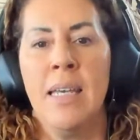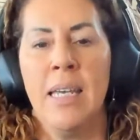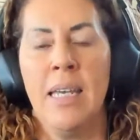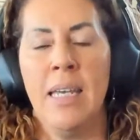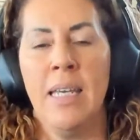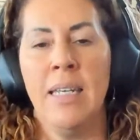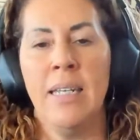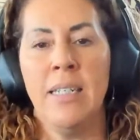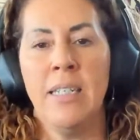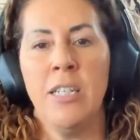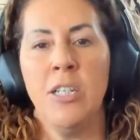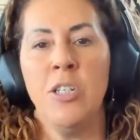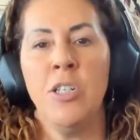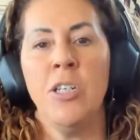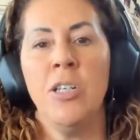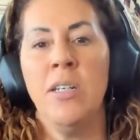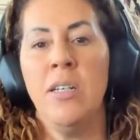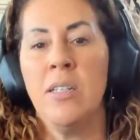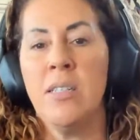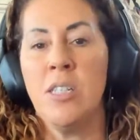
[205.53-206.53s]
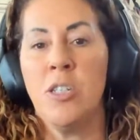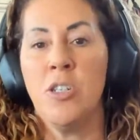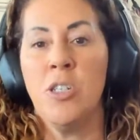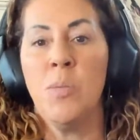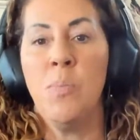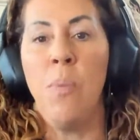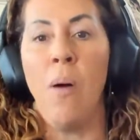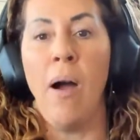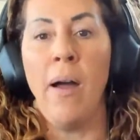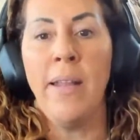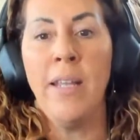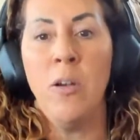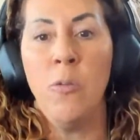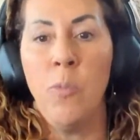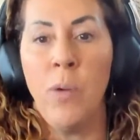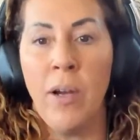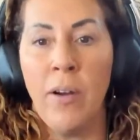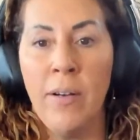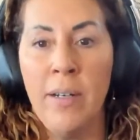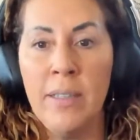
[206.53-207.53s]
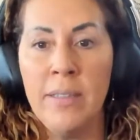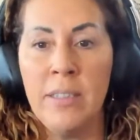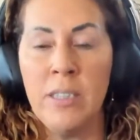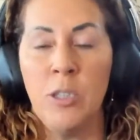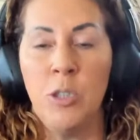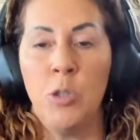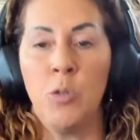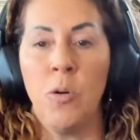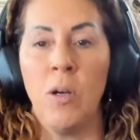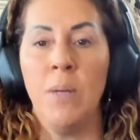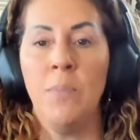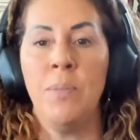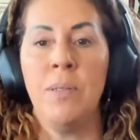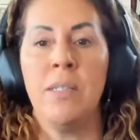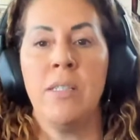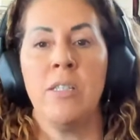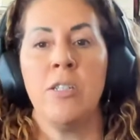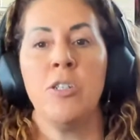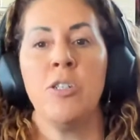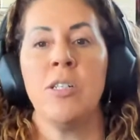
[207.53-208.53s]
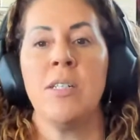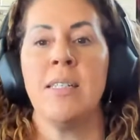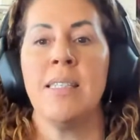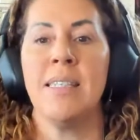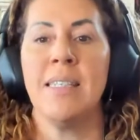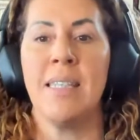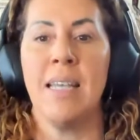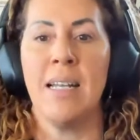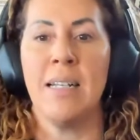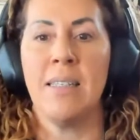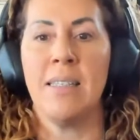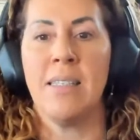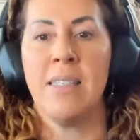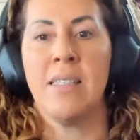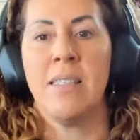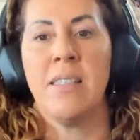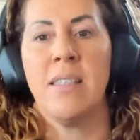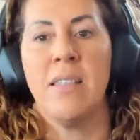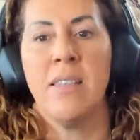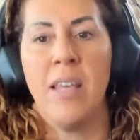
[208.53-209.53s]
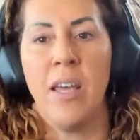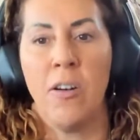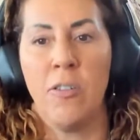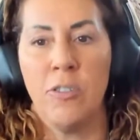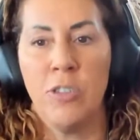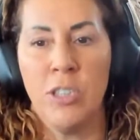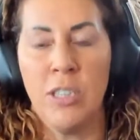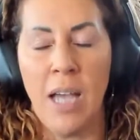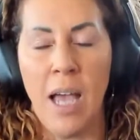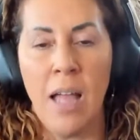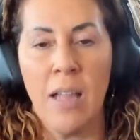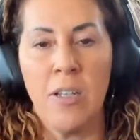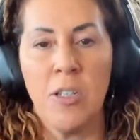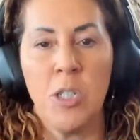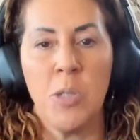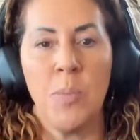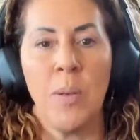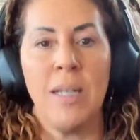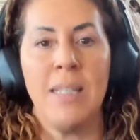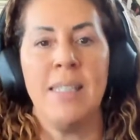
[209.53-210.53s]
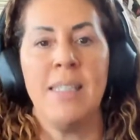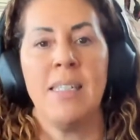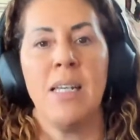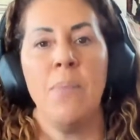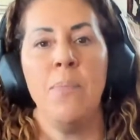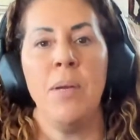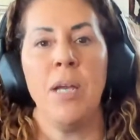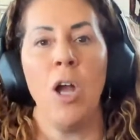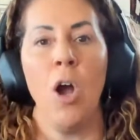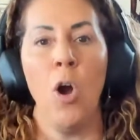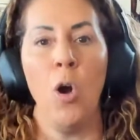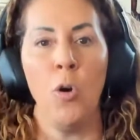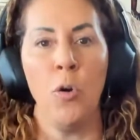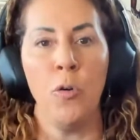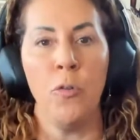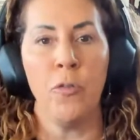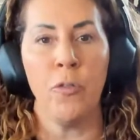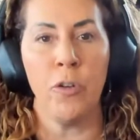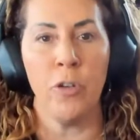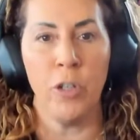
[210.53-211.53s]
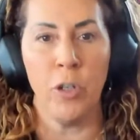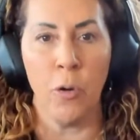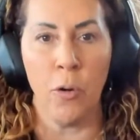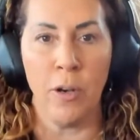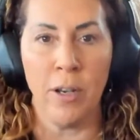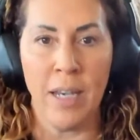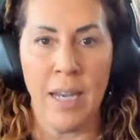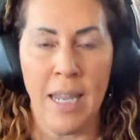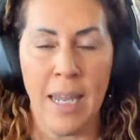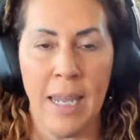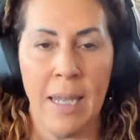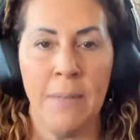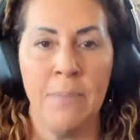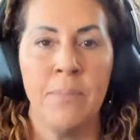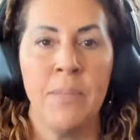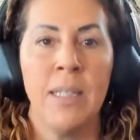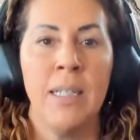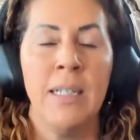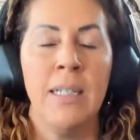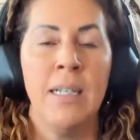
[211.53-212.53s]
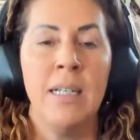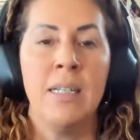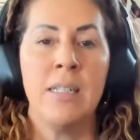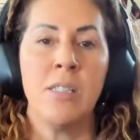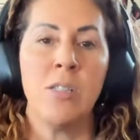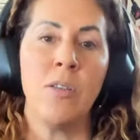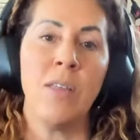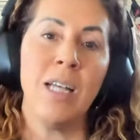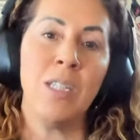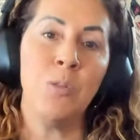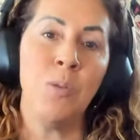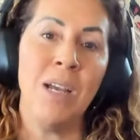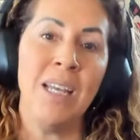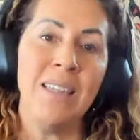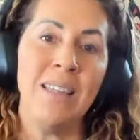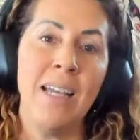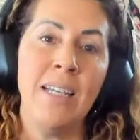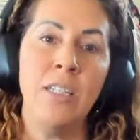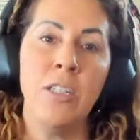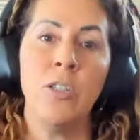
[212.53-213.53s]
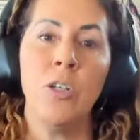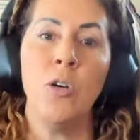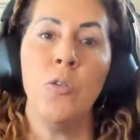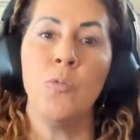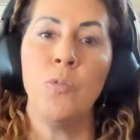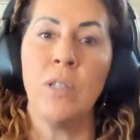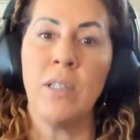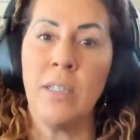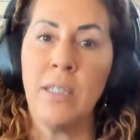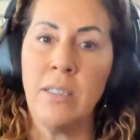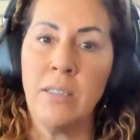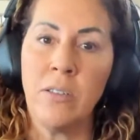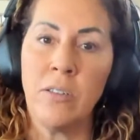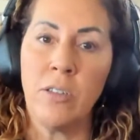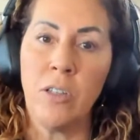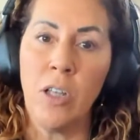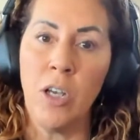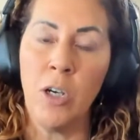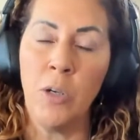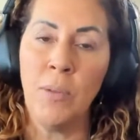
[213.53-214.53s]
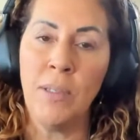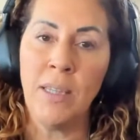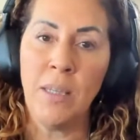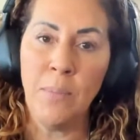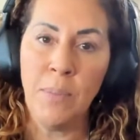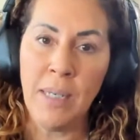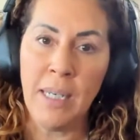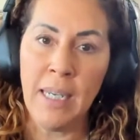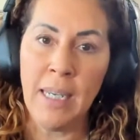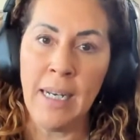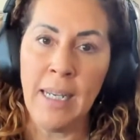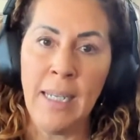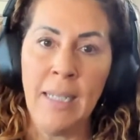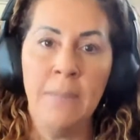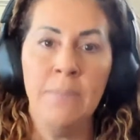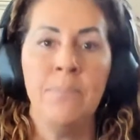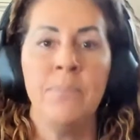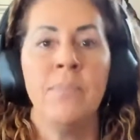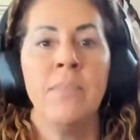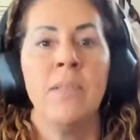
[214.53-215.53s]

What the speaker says: In addition, it's just body awareness and joint position sense that are challenged by stepping over your knee. So that's why I like to go really slow at the beginning.